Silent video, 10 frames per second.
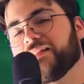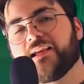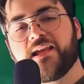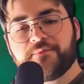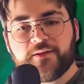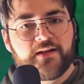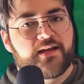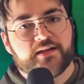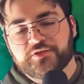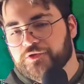the gameplay
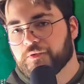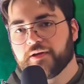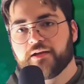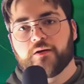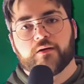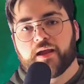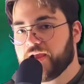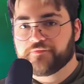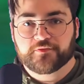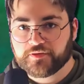and story are
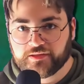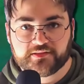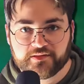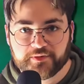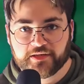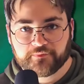afterthoughts to me.